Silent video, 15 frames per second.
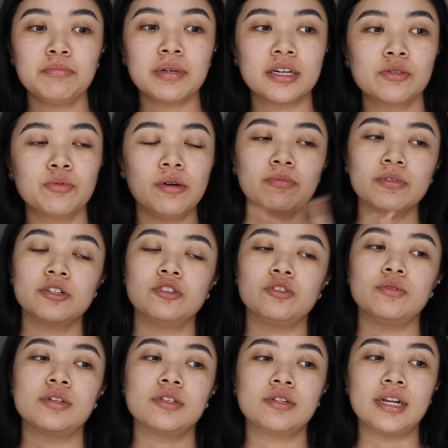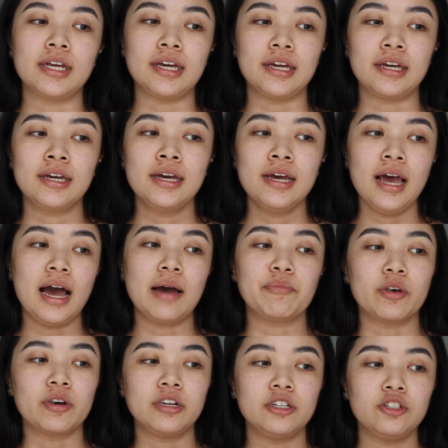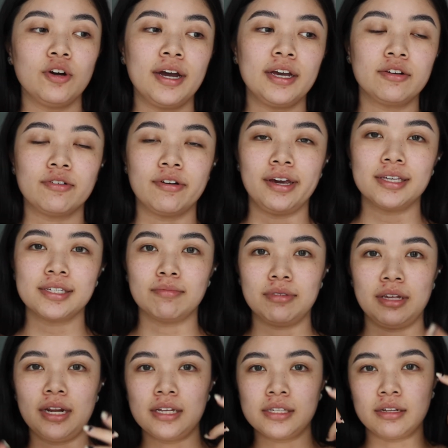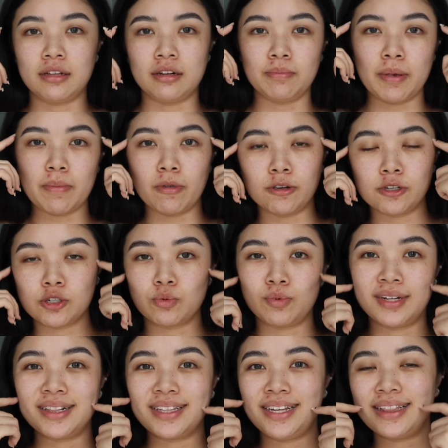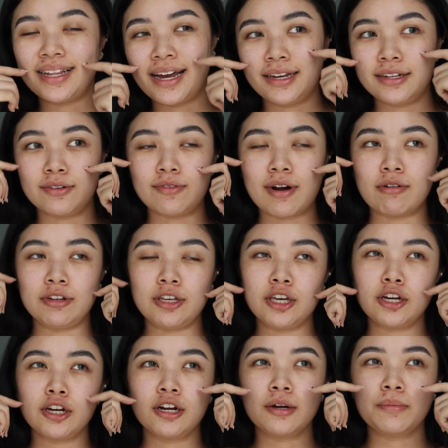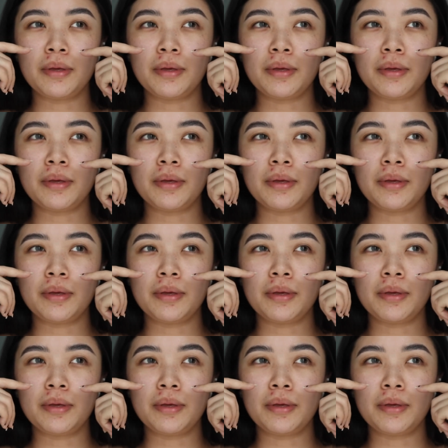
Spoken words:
because what I'm gonna do is today I'm gonna try and create something that's a little bit more squiggly line around here,